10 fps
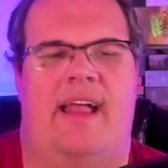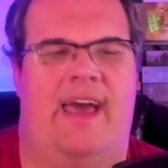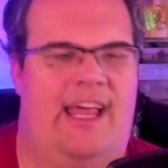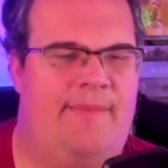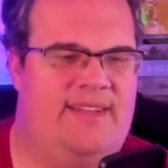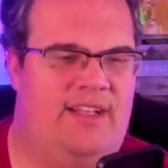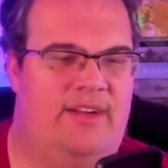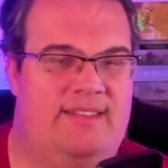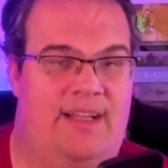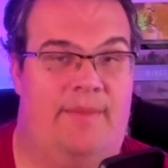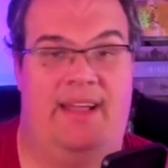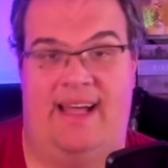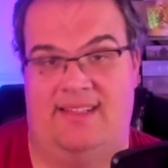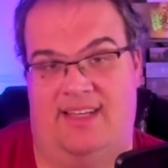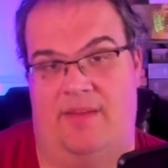And I'm excited to actually get my
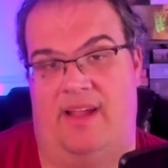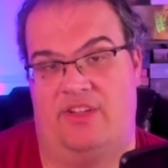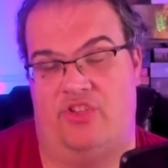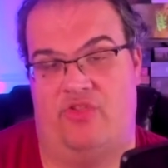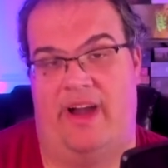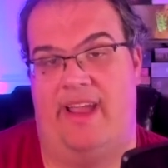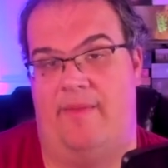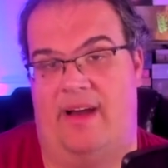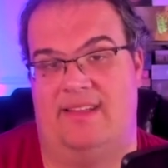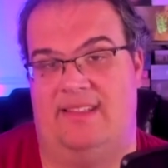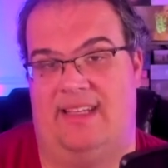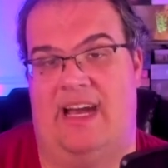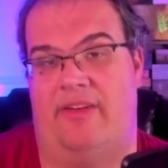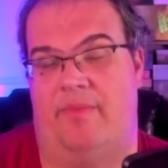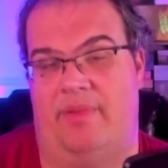hands on him and actually try him out and see
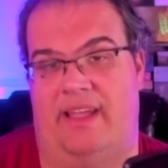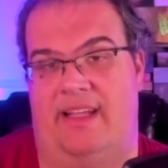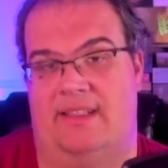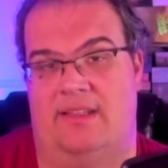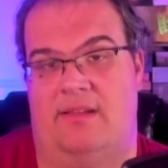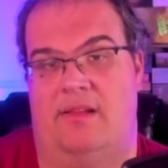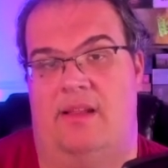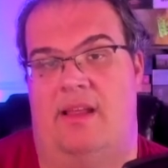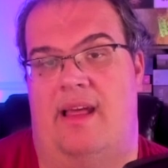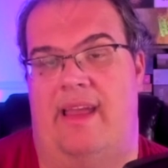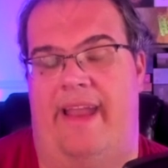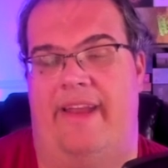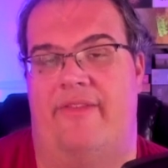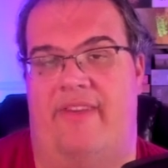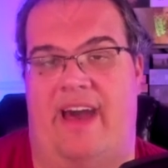how he plays
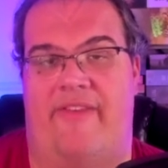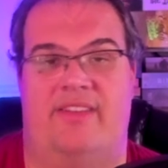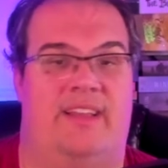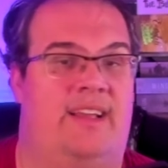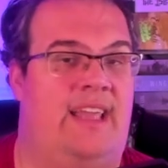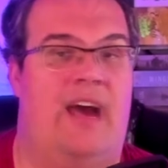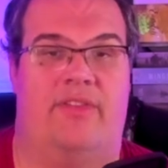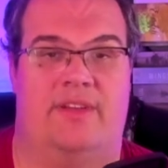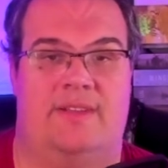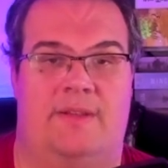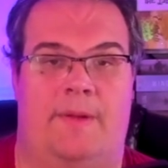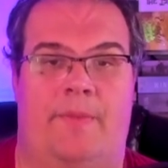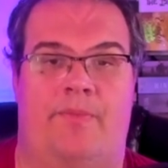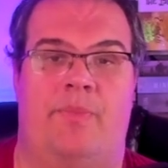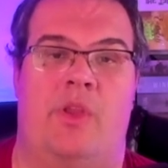in various encounters.
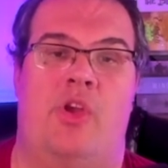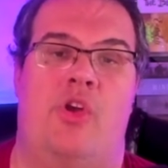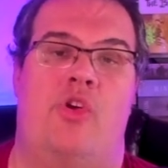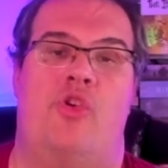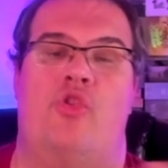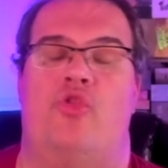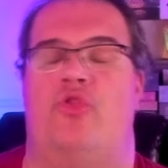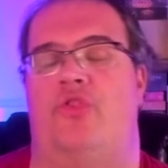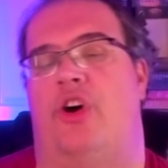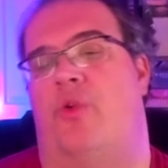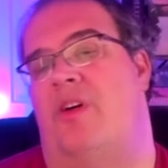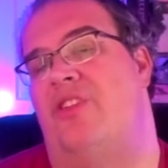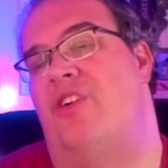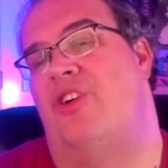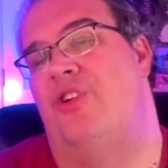So what
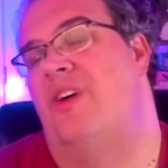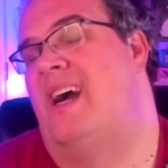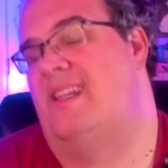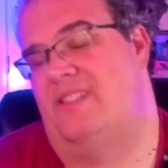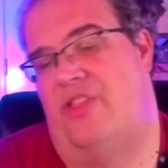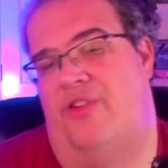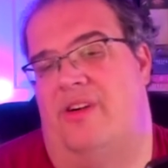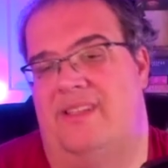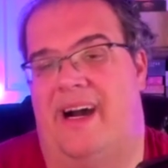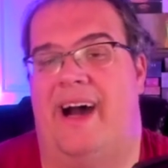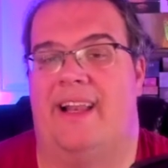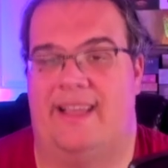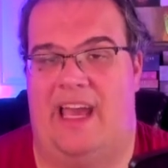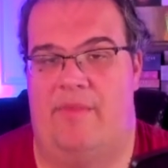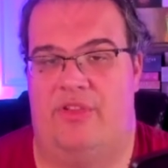are your guys' thoughts on
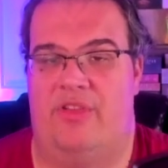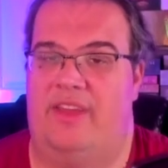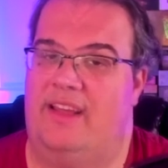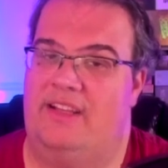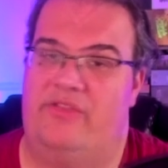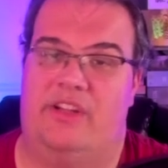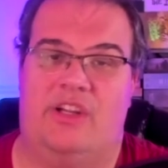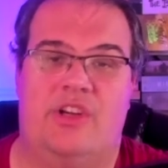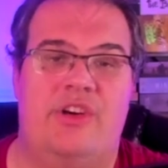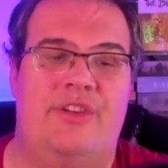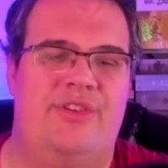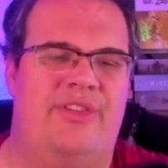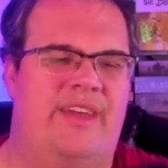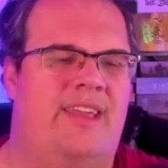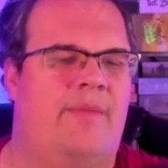Gambit? Do you think he's really good? Do you
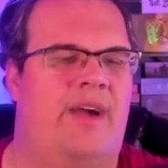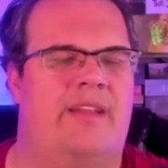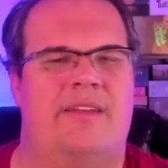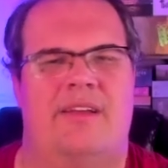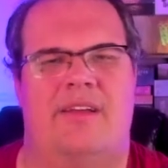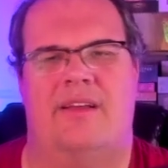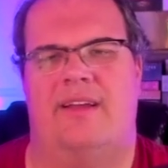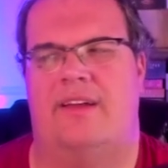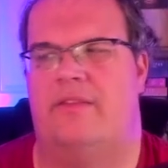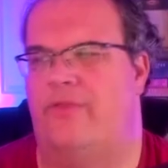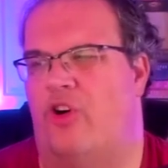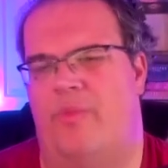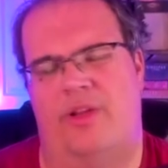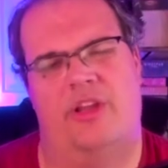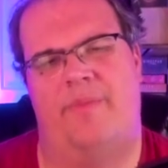think he might kind of fall
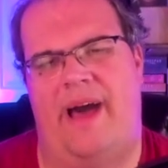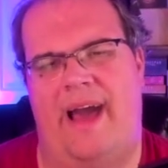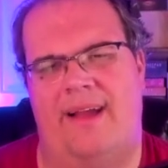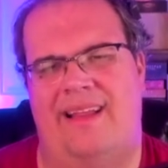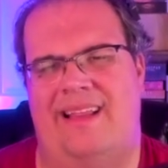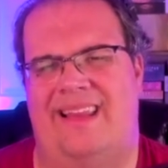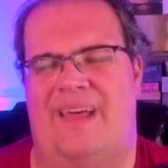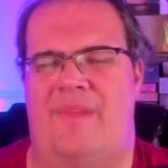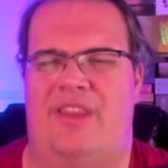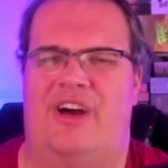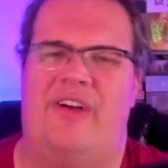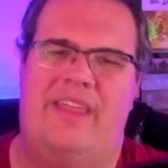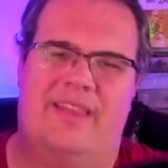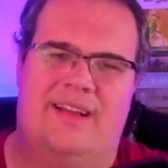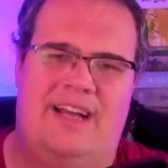below the pack? Let me know
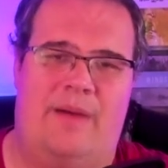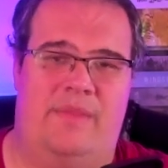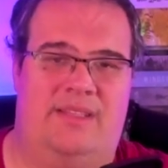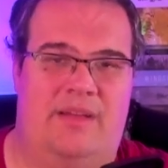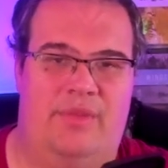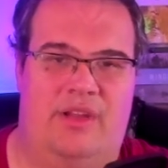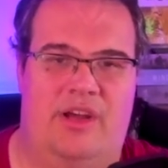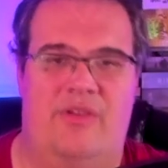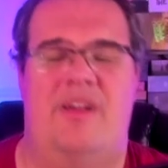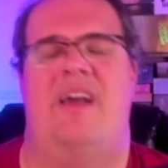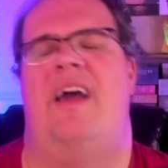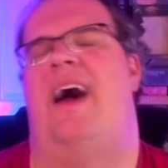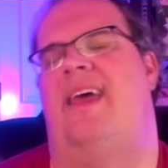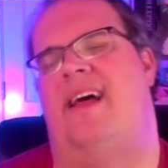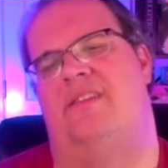in the comments down below.
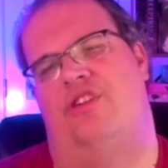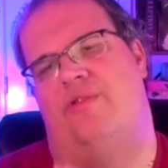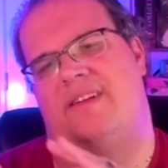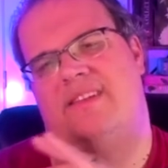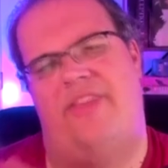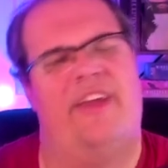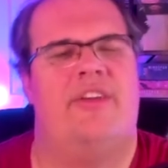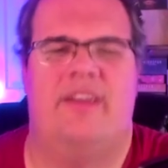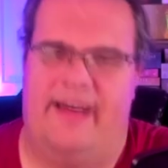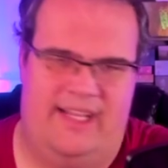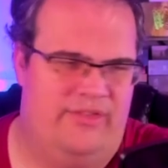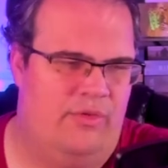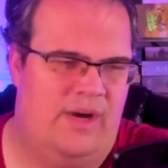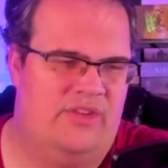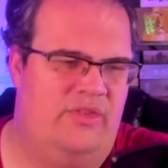And as always, thank you guys for
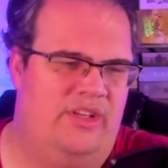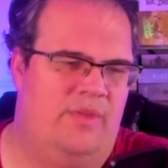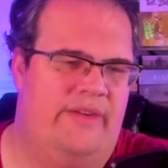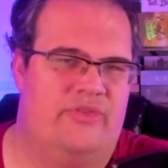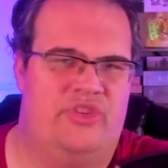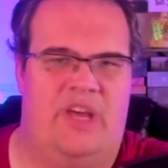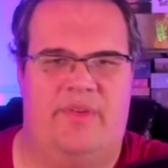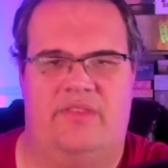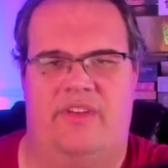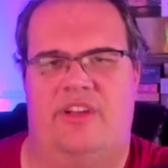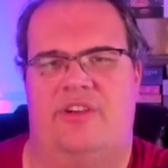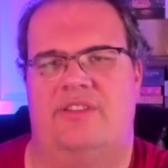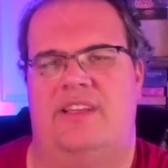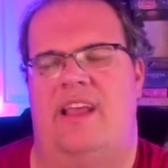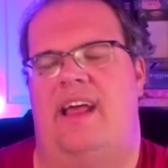watching these Marvel Champions
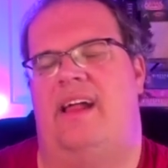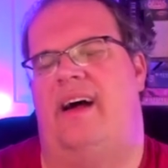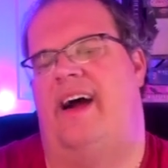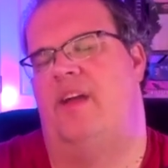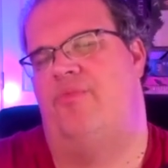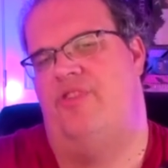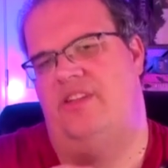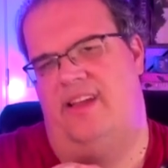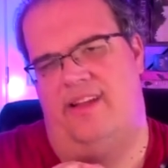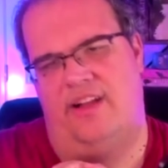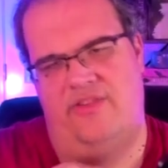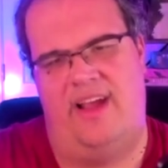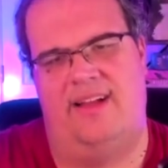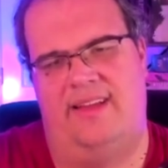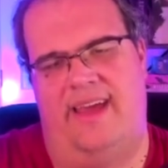videos. I appreciate it
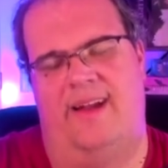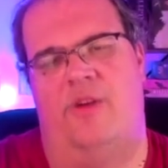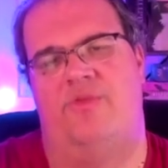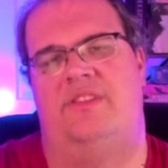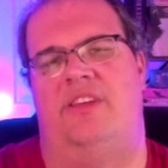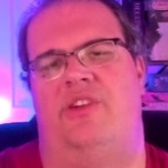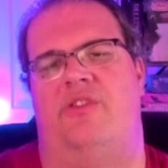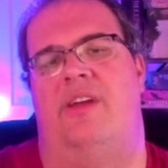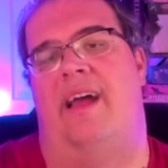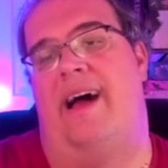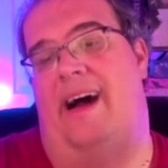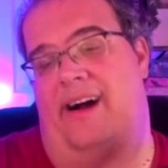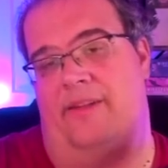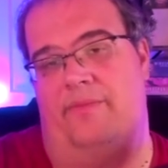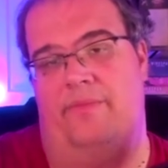greatly, and I hope to see you
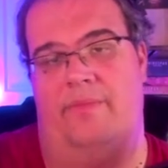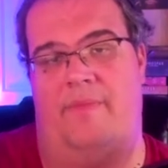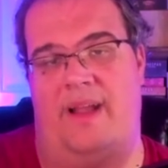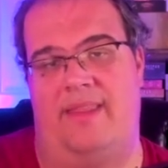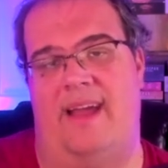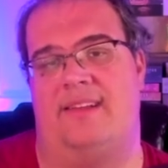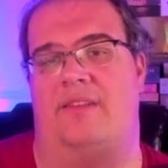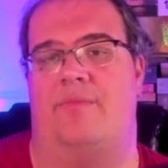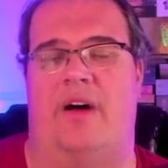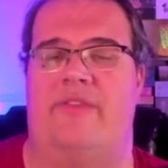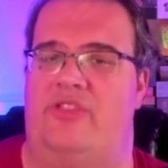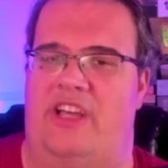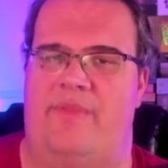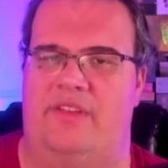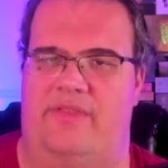on my next Marvel
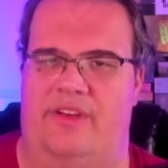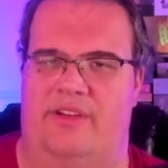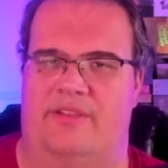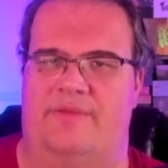Champions video.